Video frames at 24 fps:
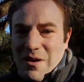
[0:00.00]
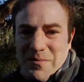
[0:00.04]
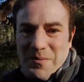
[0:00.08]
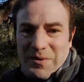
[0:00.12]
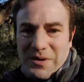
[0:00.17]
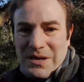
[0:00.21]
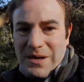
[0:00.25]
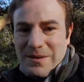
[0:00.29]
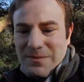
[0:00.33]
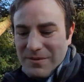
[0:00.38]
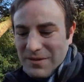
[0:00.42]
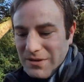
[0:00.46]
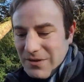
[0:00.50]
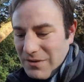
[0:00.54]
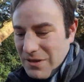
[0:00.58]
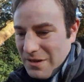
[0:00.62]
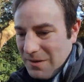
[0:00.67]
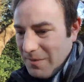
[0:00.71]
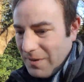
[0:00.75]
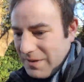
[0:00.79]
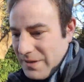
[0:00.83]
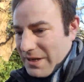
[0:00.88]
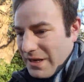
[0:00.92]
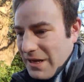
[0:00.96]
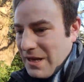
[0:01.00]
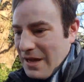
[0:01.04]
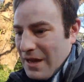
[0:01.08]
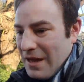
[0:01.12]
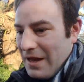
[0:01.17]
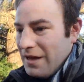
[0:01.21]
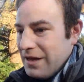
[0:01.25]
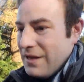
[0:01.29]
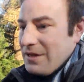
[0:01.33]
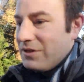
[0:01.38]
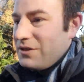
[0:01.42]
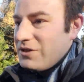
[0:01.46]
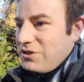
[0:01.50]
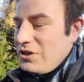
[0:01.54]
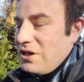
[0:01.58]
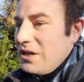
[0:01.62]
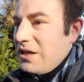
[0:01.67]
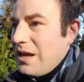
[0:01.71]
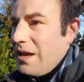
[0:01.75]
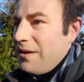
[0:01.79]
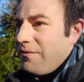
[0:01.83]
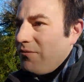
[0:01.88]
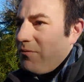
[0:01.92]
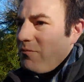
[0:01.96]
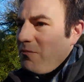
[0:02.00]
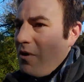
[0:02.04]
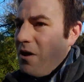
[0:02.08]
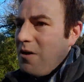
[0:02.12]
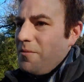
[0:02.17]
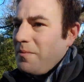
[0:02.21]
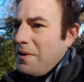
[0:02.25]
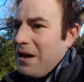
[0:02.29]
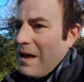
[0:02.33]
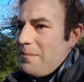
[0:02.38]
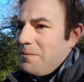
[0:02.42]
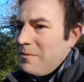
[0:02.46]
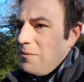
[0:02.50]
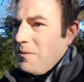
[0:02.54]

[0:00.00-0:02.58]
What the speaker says: Britain episode there one day. So she came from Woburn Abbey.